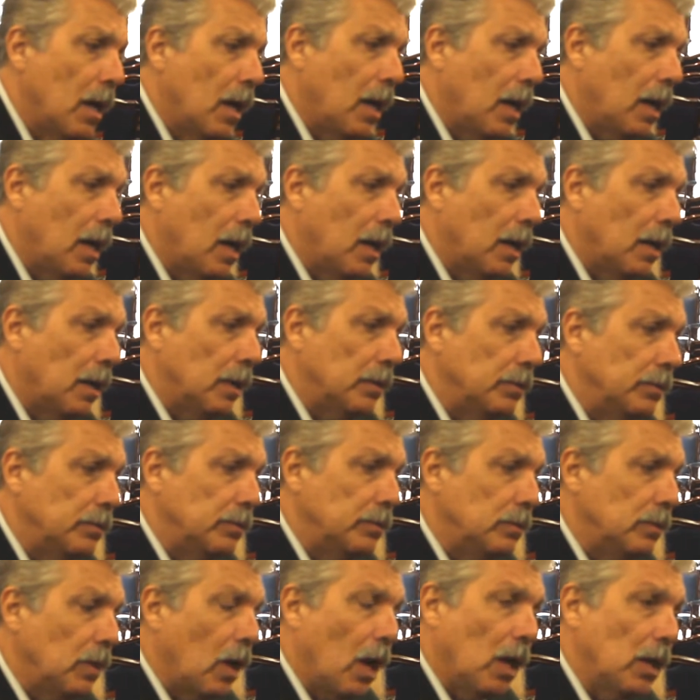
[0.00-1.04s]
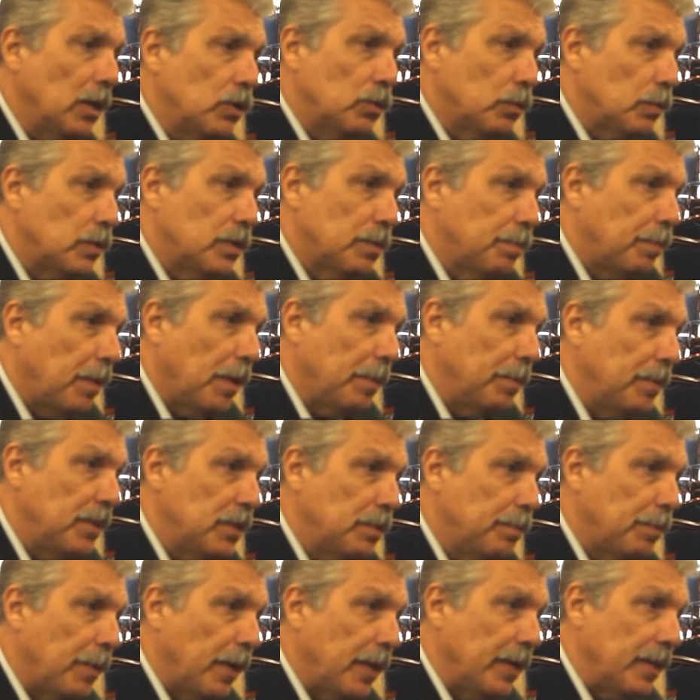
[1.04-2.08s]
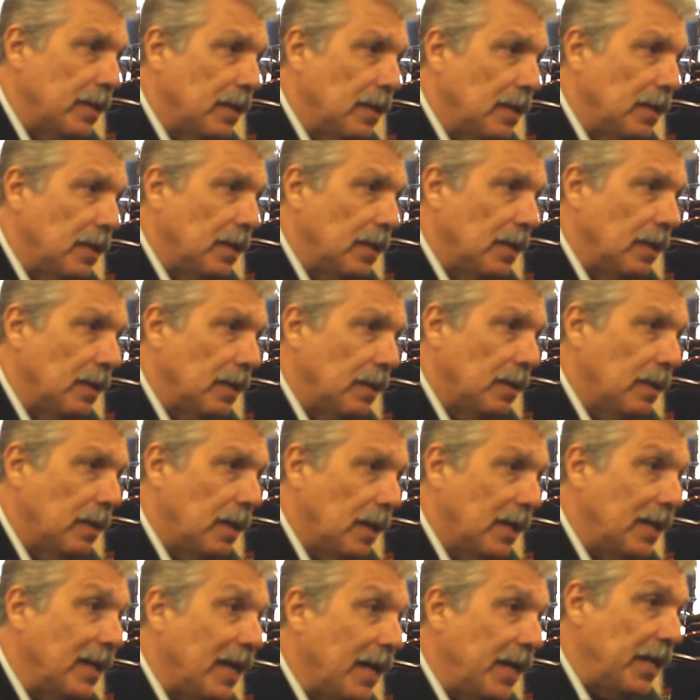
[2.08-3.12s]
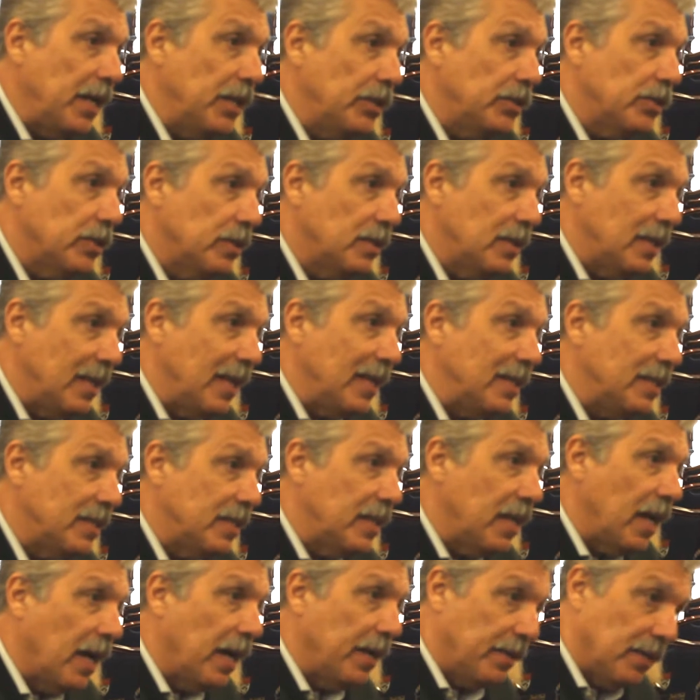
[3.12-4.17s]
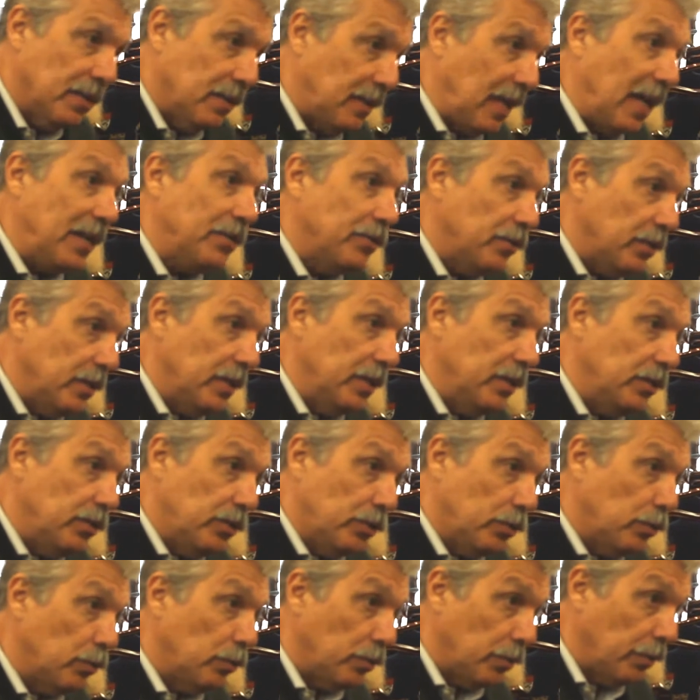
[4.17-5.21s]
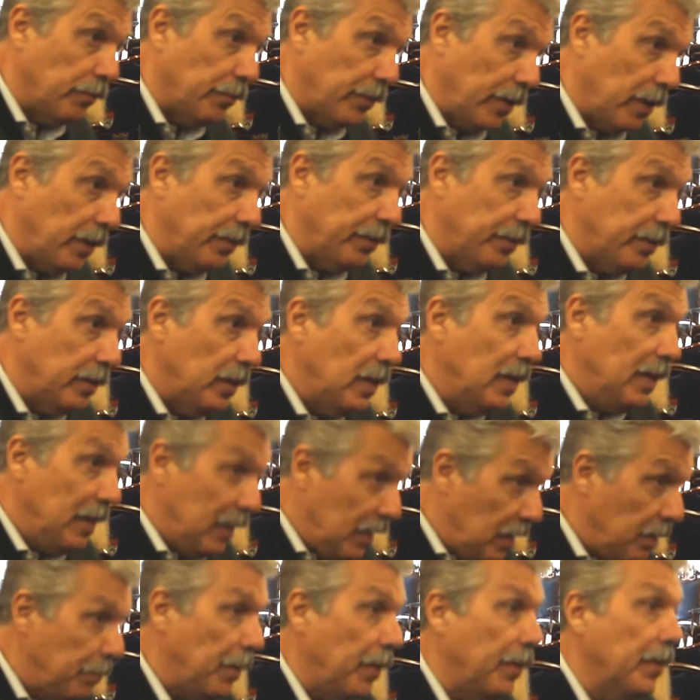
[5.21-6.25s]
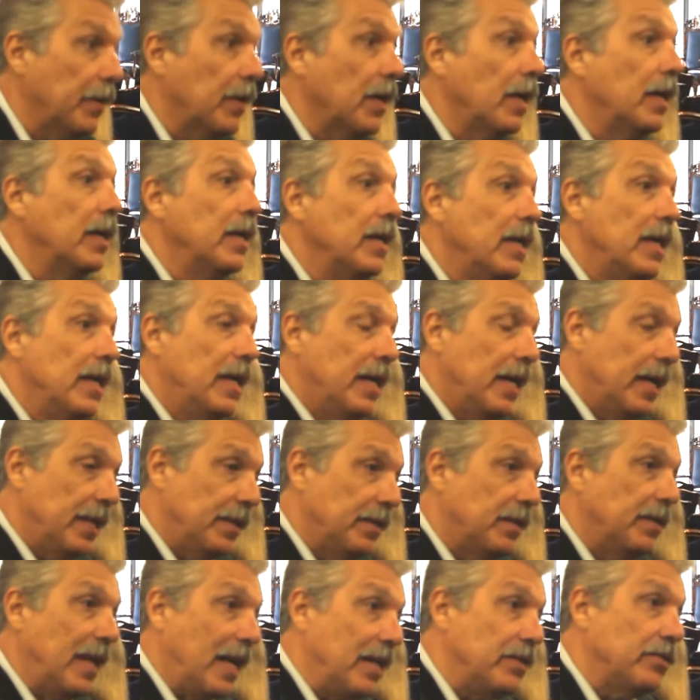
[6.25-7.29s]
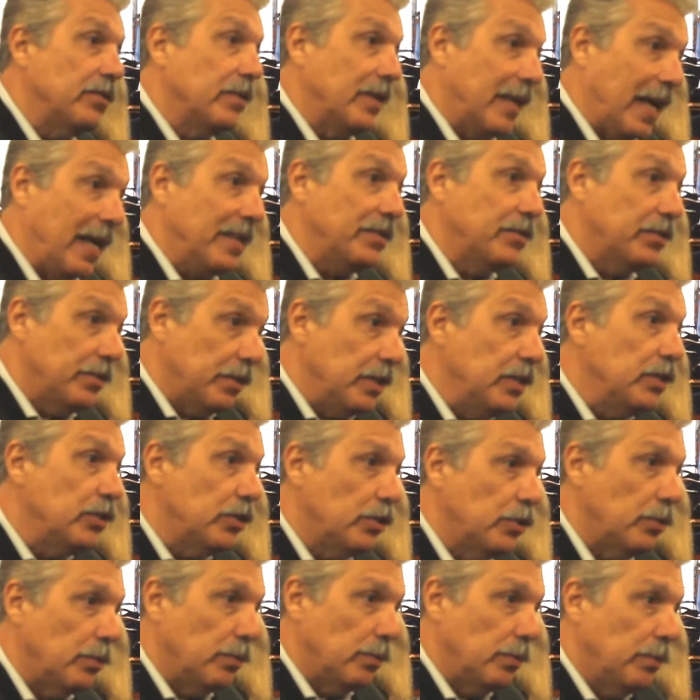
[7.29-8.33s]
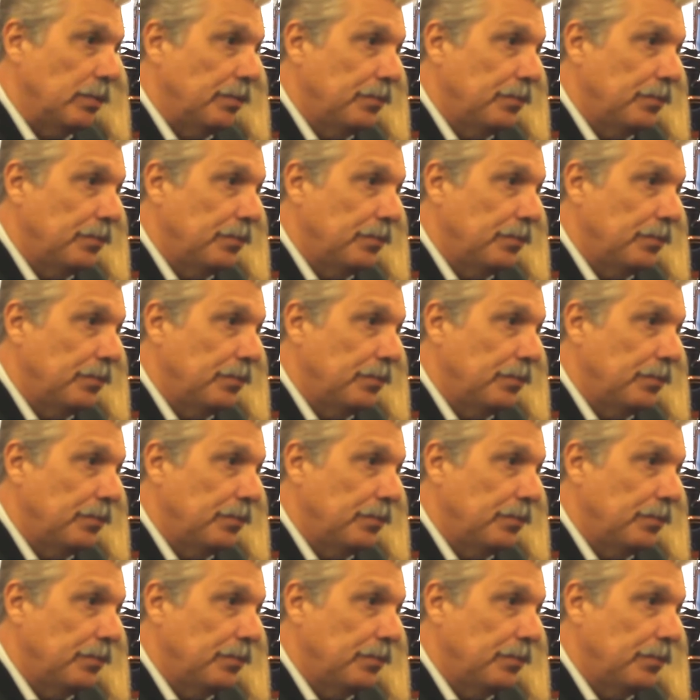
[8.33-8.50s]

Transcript: uh, knowledge was published by the NIH and the NCI, the National Institutes of Health in America yeah. and the National Cancer Institute.